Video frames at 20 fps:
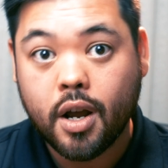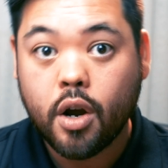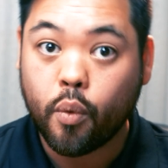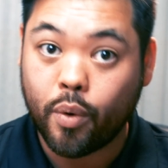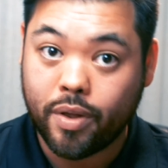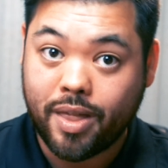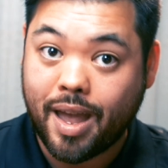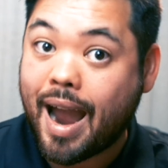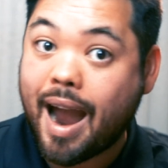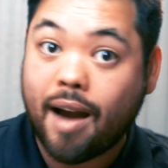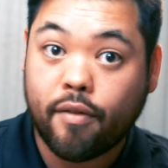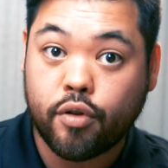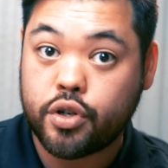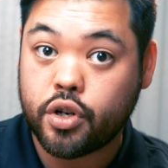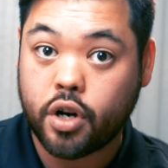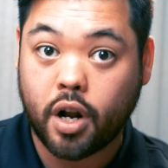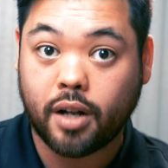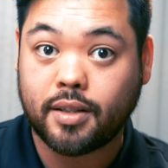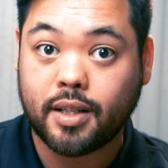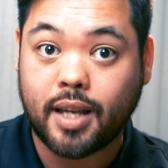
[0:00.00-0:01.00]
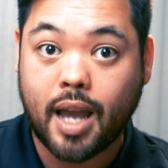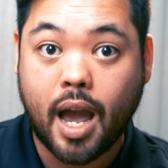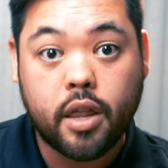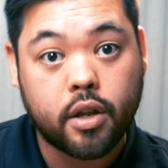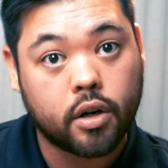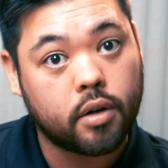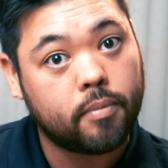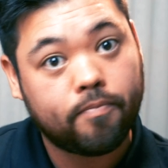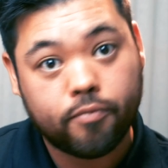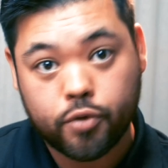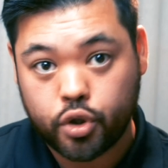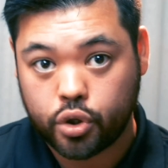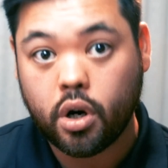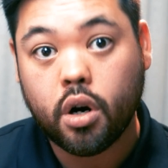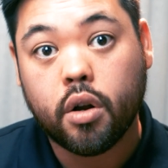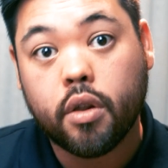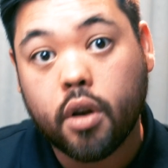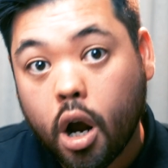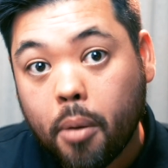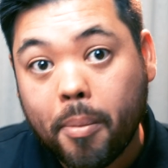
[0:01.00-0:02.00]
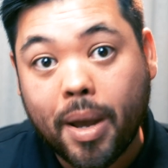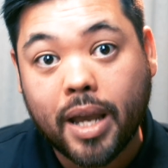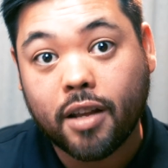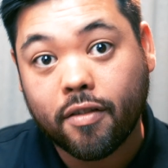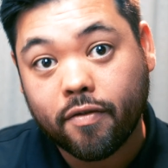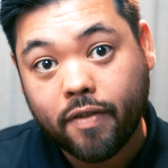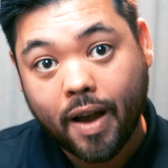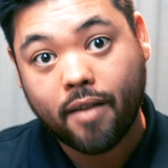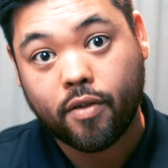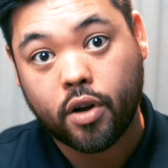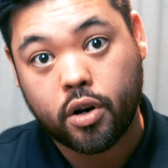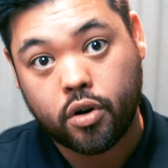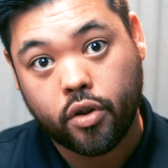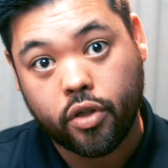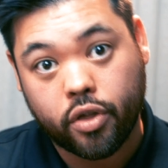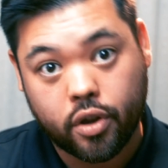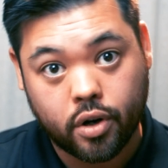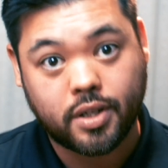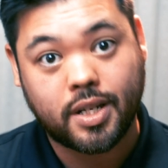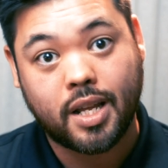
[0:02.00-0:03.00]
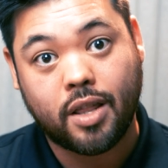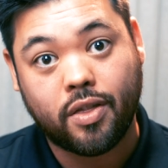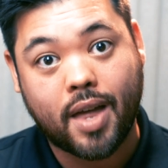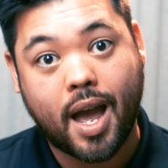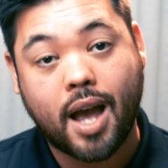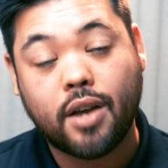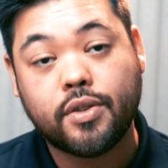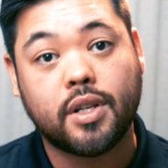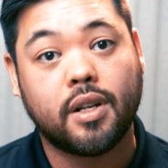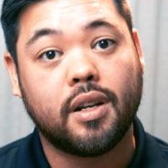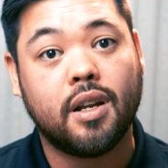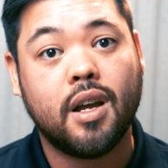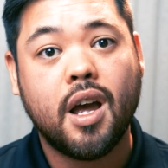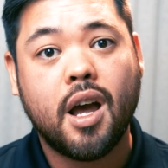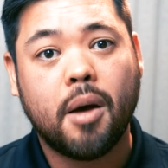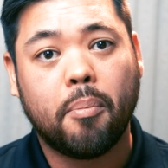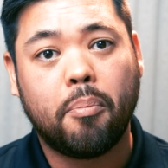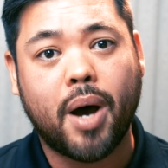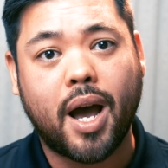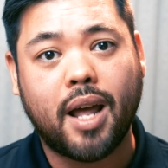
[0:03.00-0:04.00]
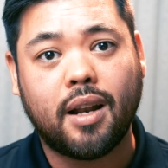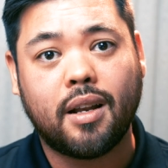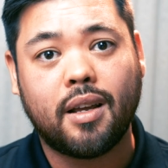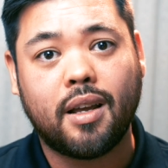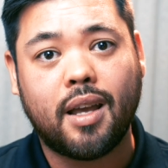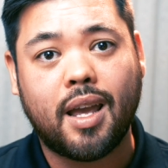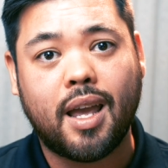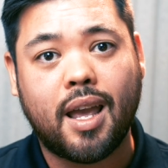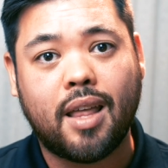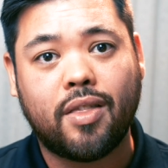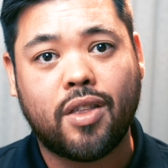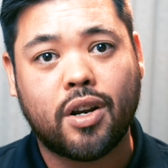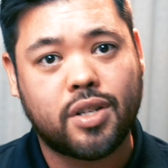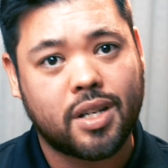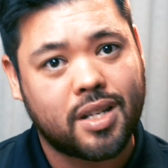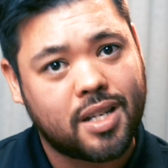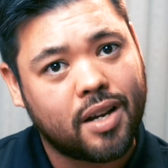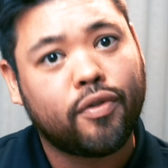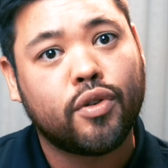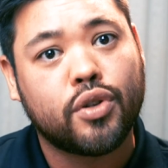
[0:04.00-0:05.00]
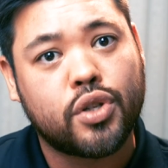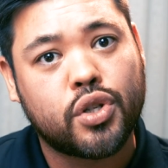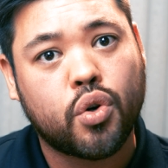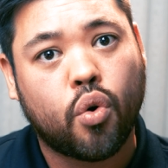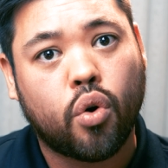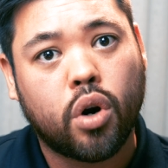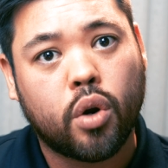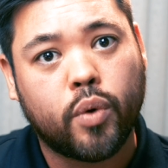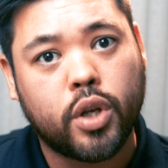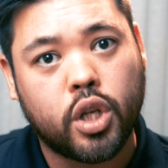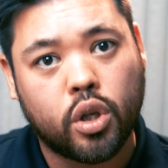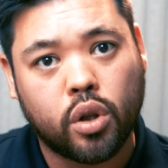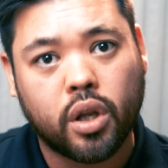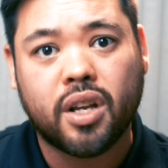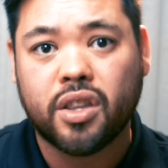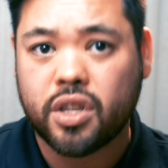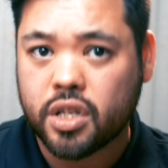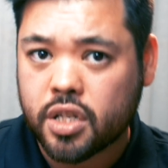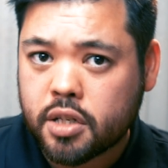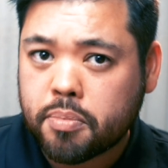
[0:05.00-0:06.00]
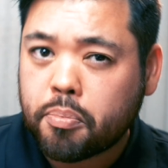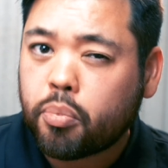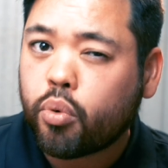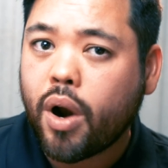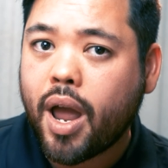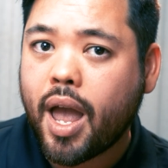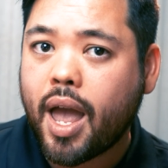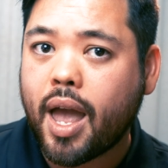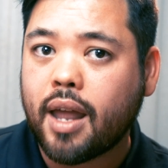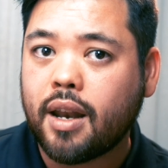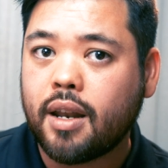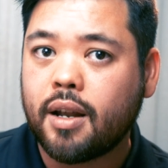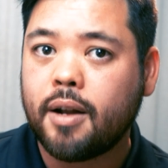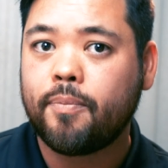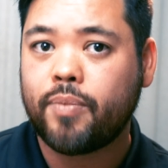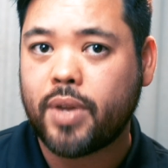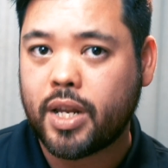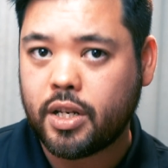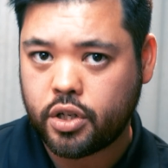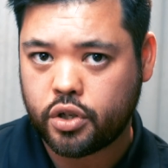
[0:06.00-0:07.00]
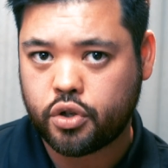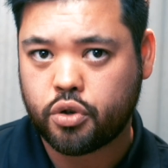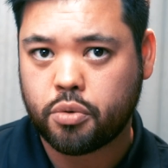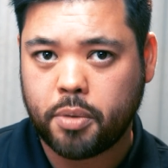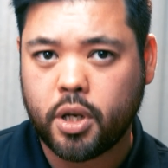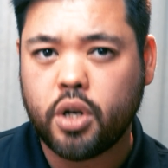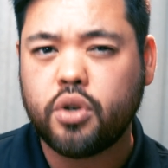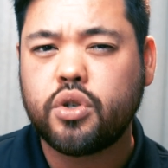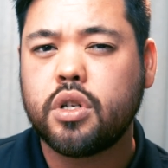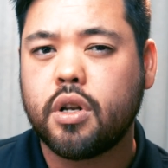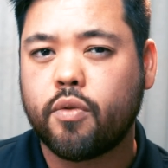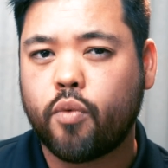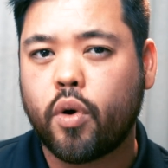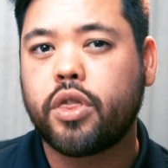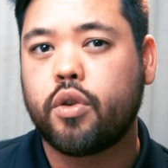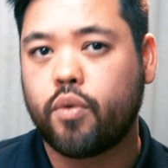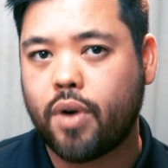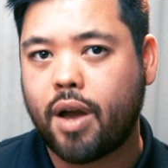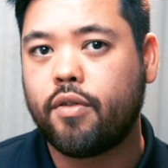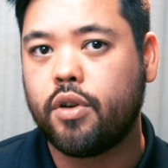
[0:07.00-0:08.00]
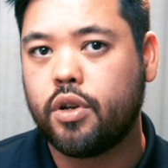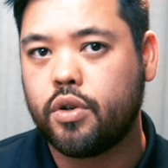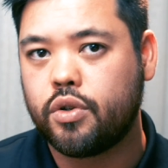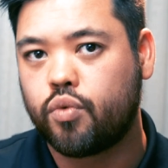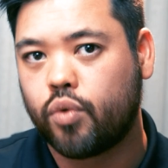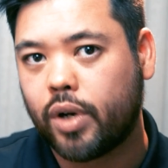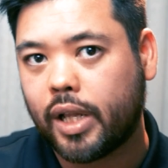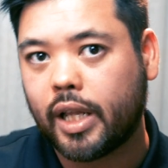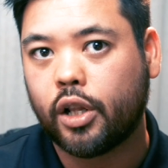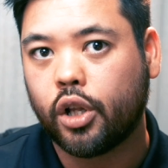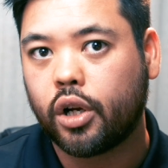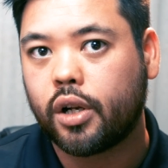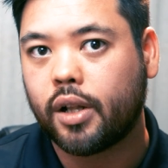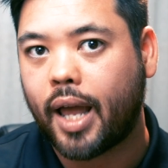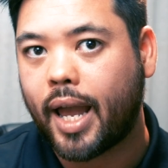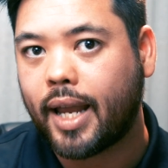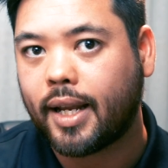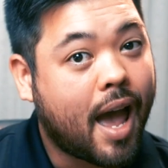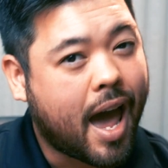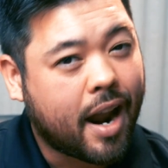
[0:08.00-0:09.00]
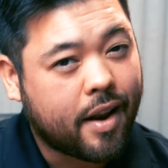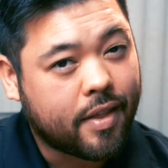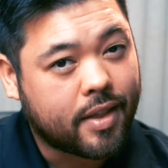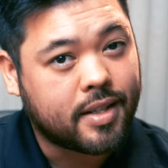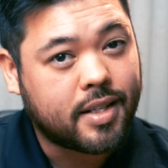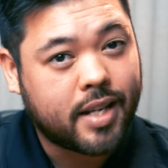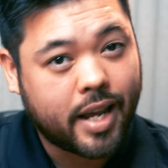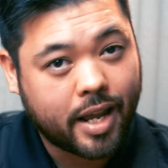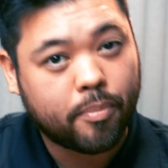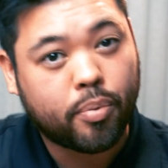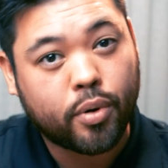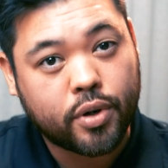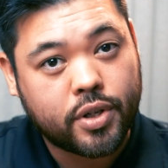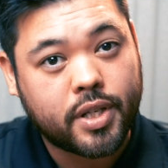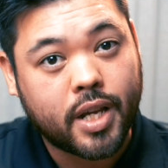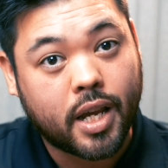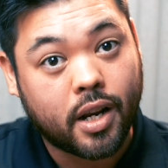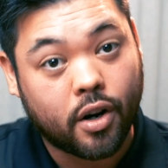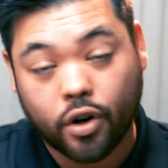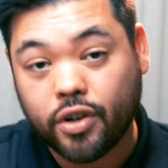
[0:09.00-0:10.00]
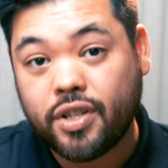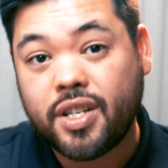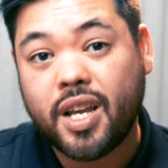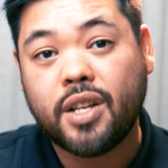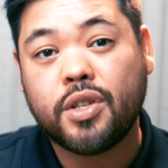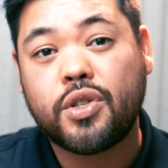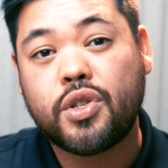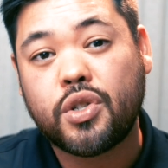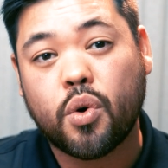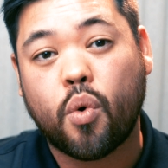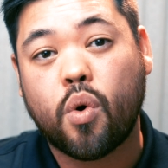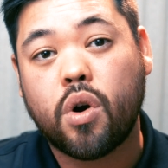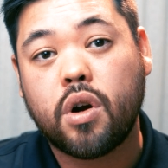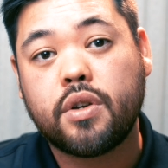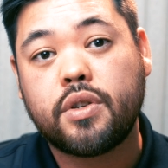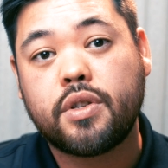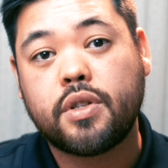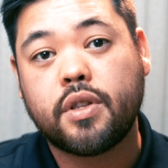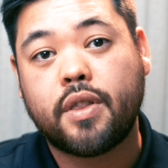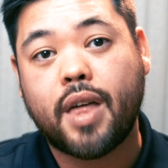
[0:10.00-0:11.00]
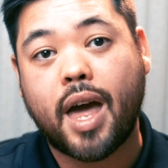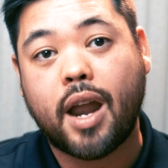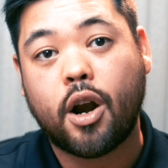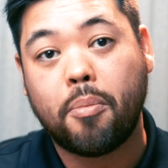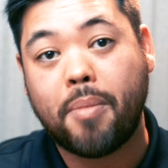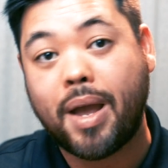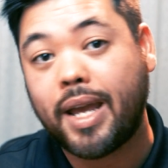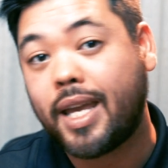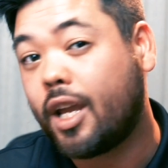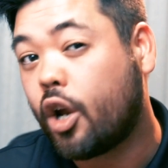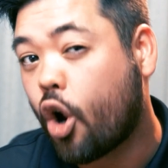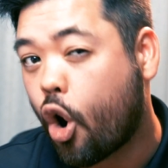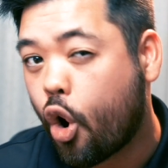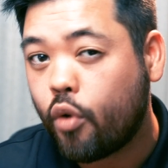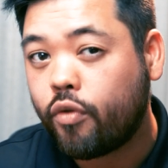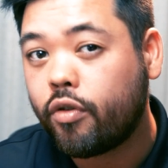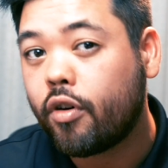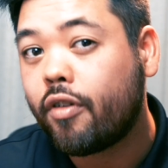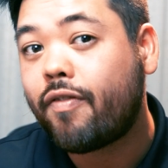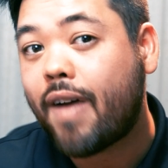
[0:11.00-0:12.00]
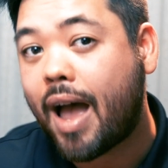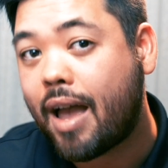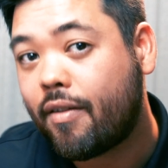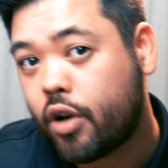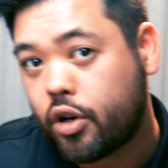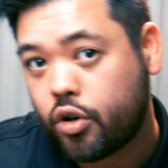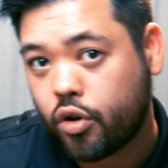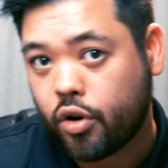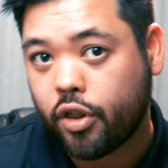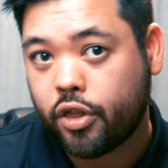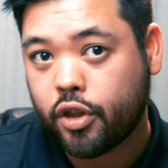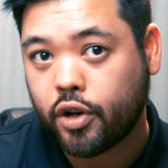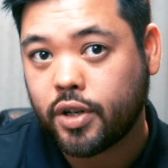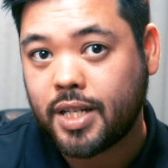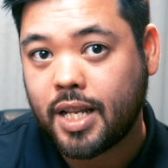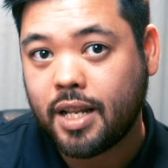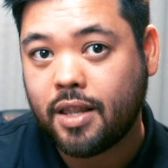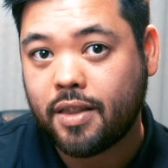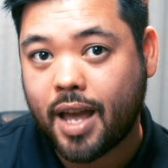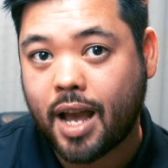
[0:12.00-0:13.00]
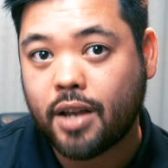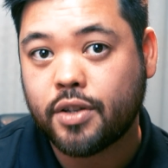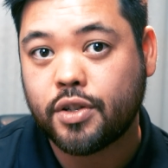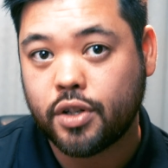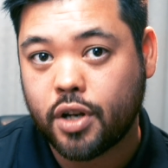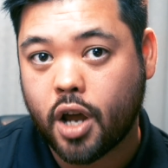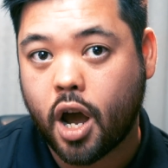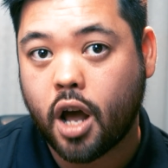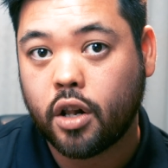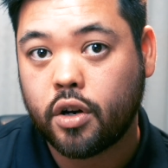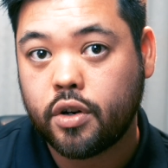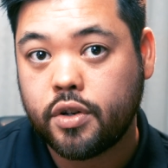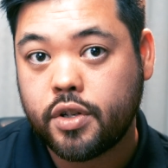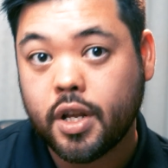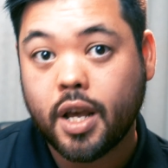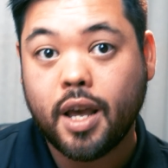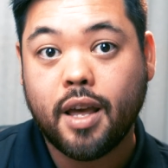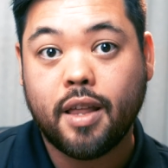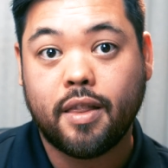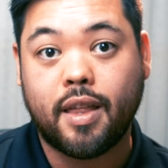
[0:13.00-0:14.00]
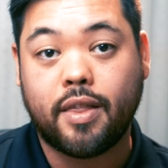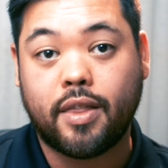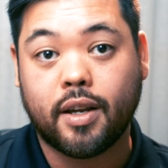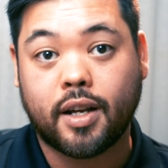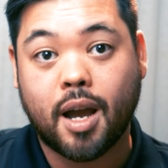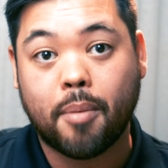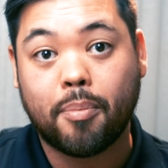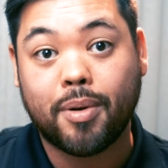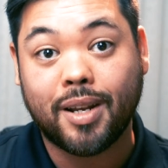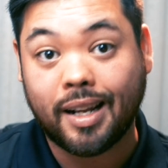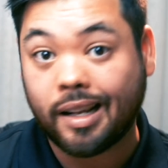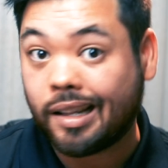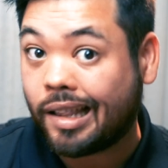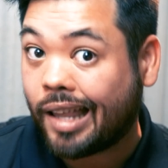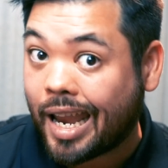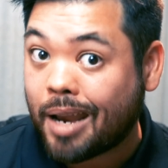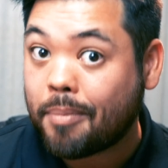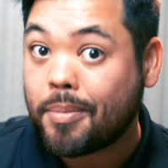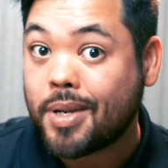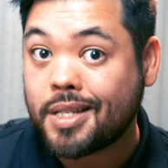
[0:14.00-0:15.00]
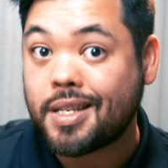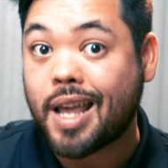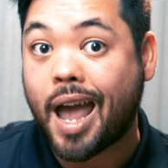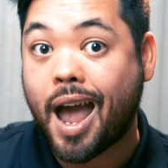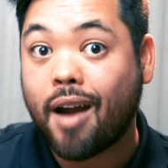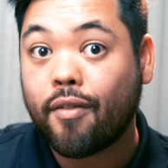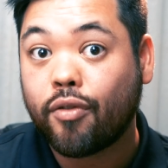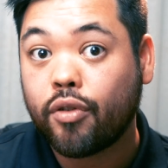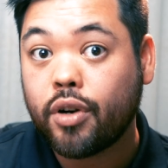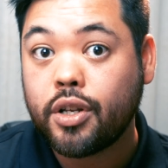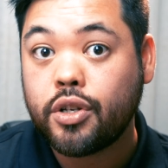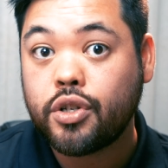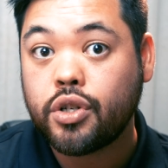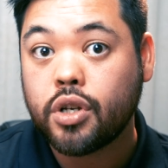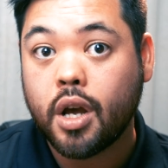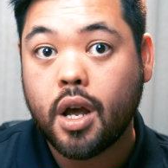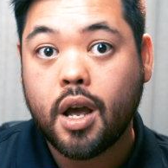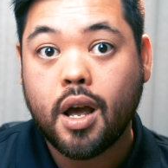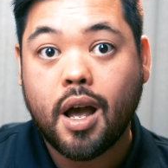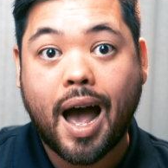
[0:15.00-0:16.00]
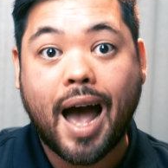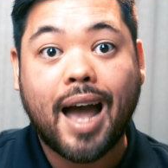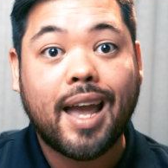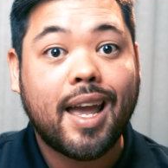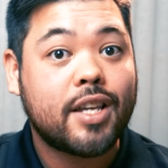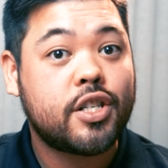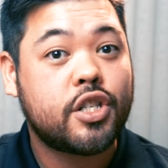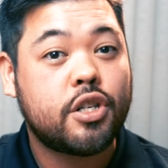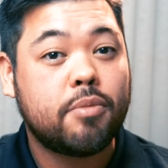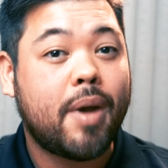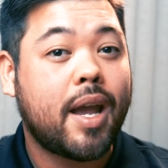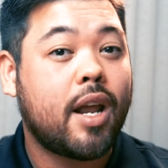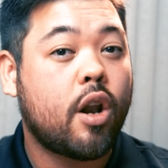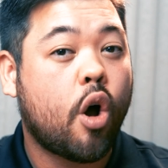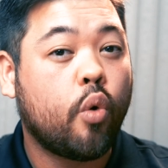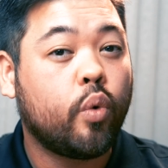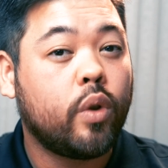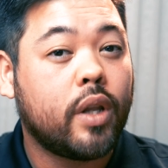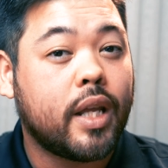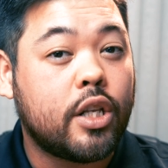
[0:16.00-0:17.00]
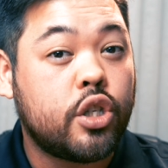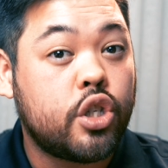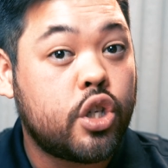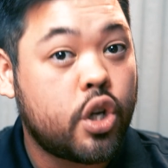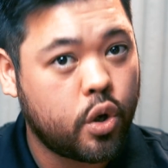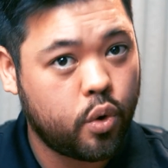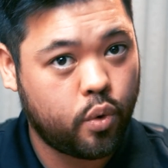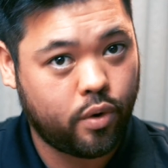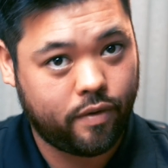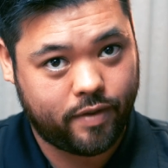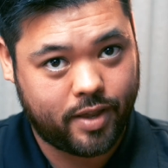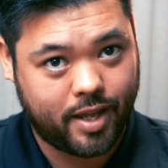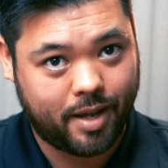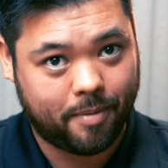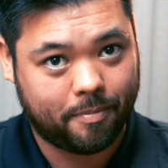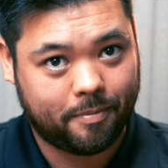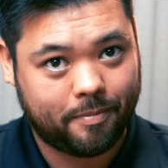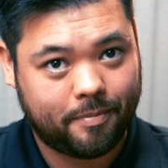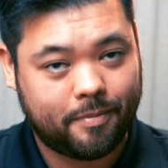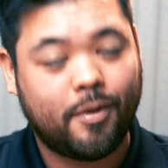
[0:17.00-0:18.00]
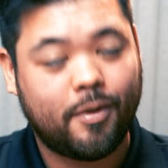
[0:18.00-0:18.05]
When they average it all together, sure, they're all making $513,000, but there's a different story when you look at the spread and distribution of what the revenues really look like. Out of the 10% or 10 stores that are making over $513,000 that the company claimed as average, I estimate only 2 of them